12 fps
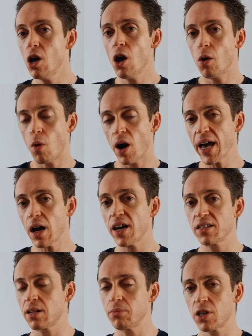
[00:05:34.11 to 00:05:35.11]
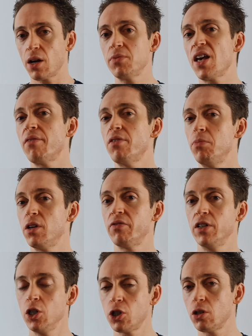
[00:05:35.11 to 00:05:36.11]
Why I sometimes have a bit of
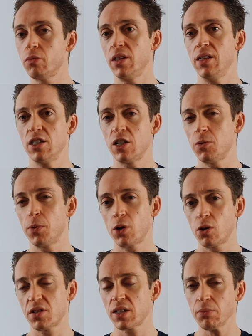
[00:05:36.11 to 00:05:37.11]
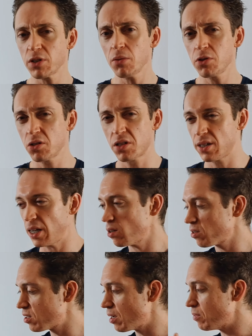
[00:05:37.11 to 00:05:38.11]
an issue with this is because sometimes you'll see
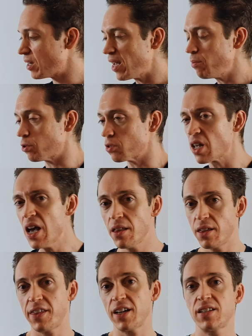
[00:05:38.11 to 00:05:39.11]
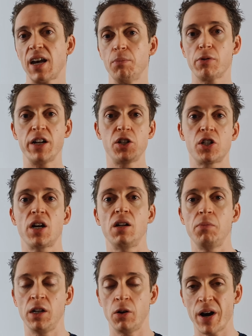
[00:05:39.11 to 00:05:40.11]
on some labels that they say branched chain
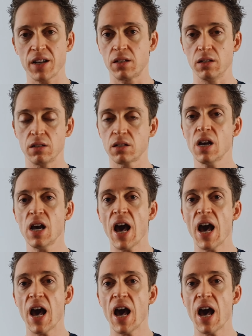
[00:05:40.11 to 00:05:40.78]
amino acids,